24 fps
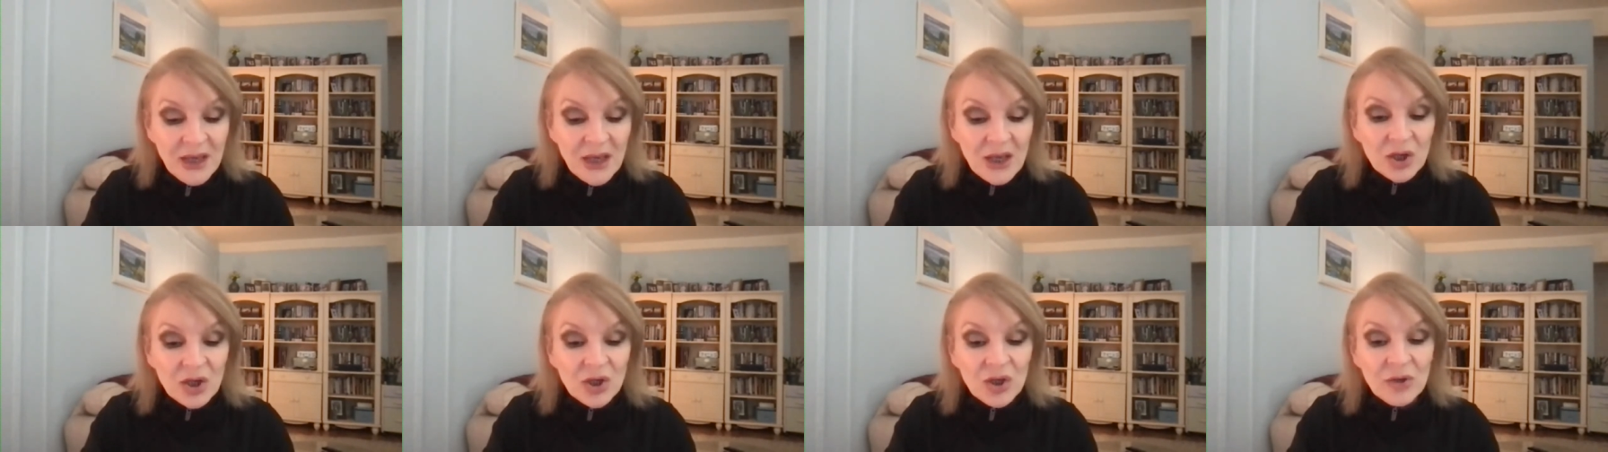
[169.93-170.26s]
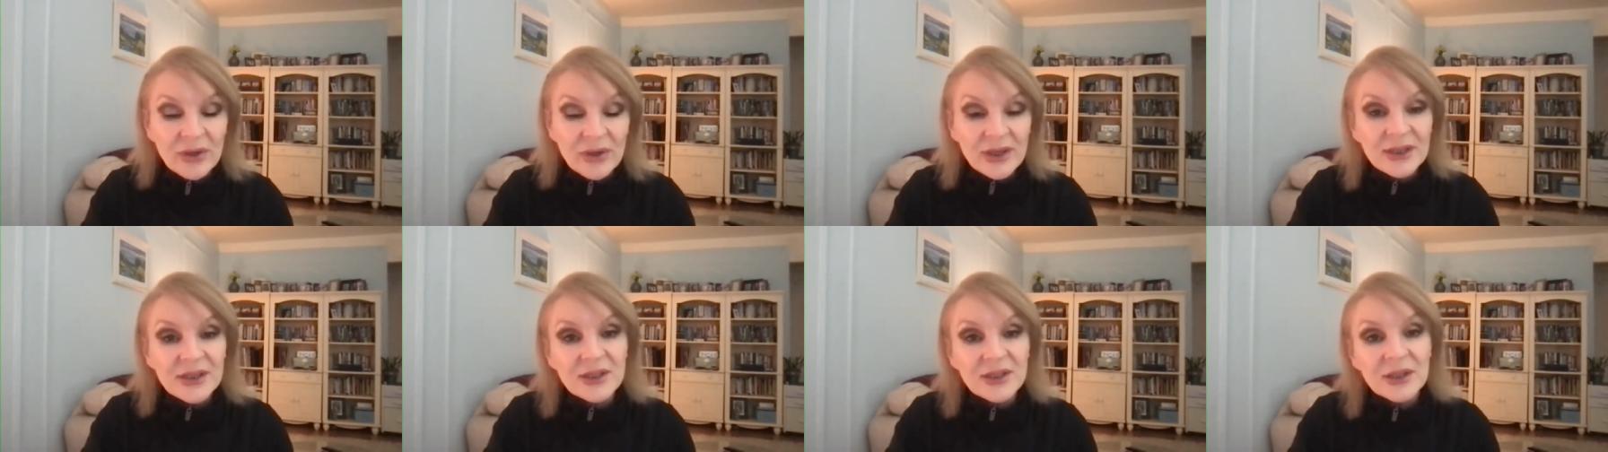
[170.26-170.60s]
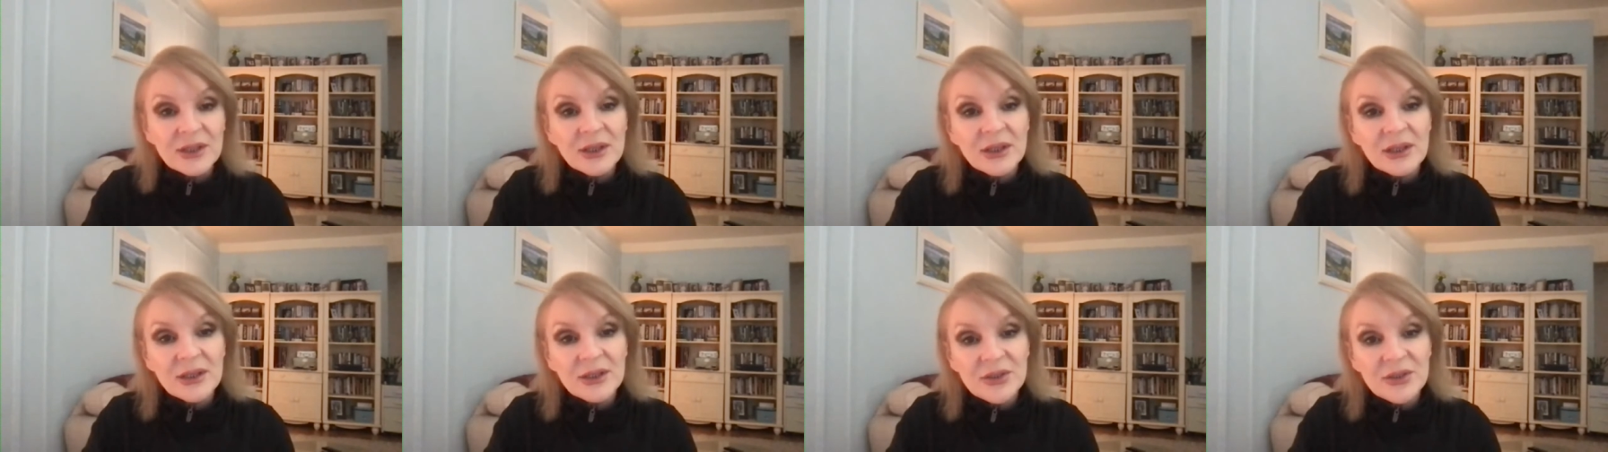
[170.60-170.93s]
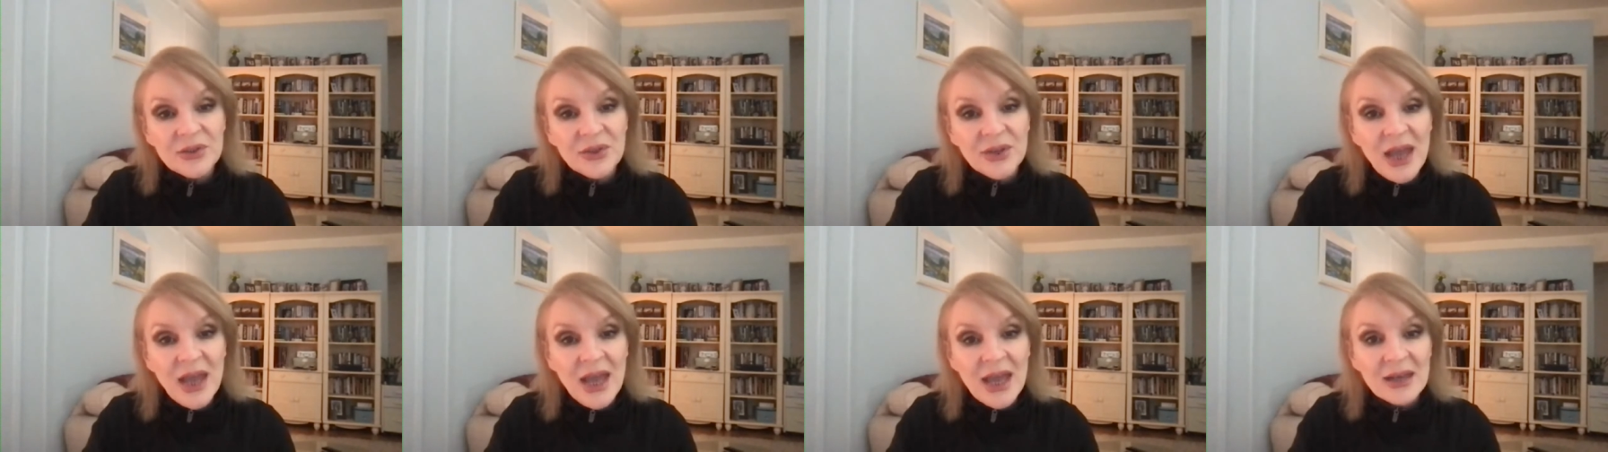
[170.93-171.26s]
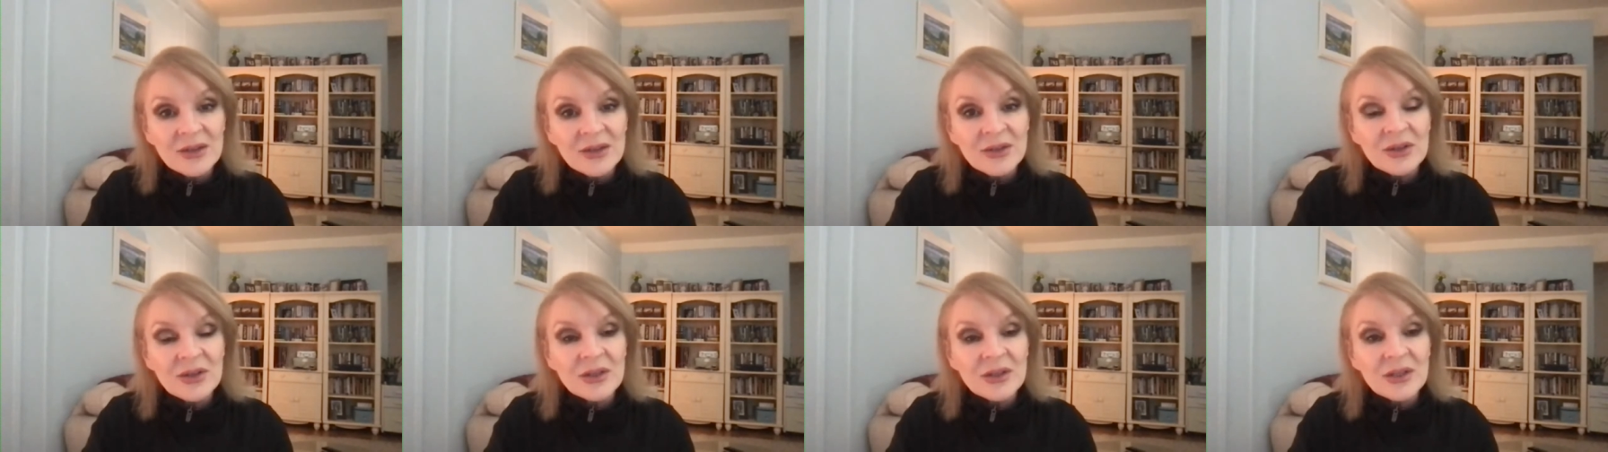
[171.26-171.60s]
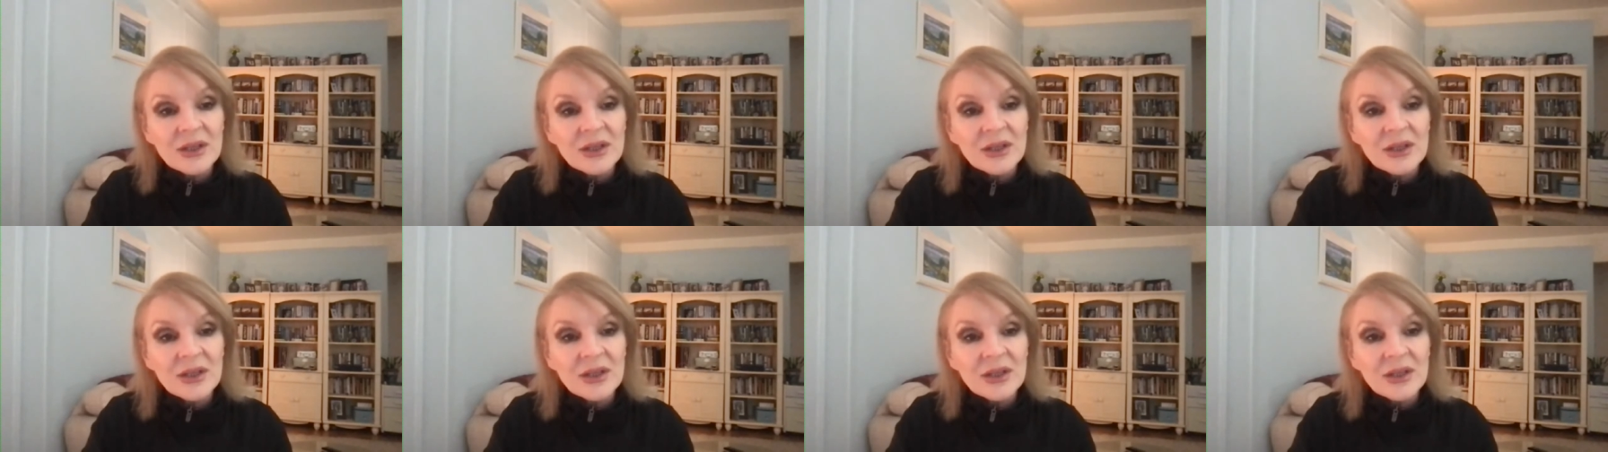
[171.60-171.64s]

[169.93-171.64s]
you know, it's the it's the end.